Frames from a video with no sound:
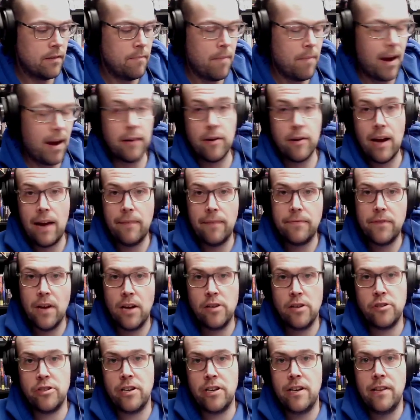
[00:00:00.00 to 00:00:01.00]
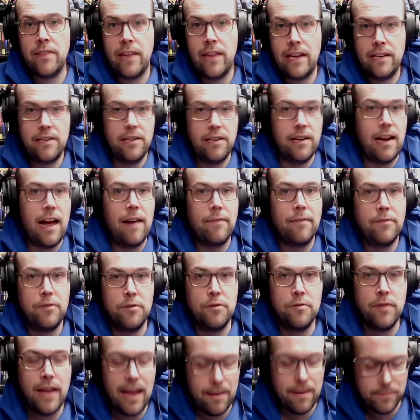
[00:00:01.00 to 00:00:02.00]
Minecraft Dungeon, they did have
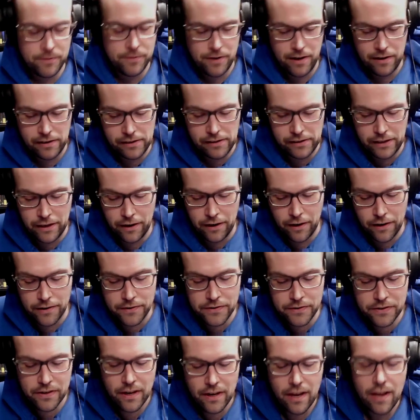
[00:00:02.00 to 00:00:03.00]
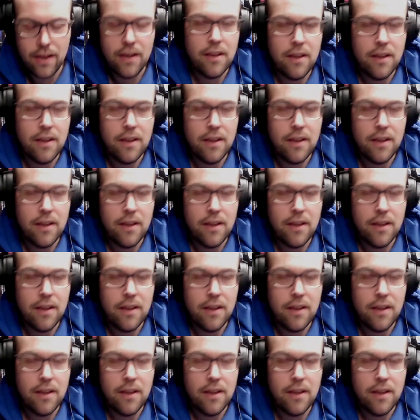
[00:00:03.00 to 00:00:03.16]
two games on clearance.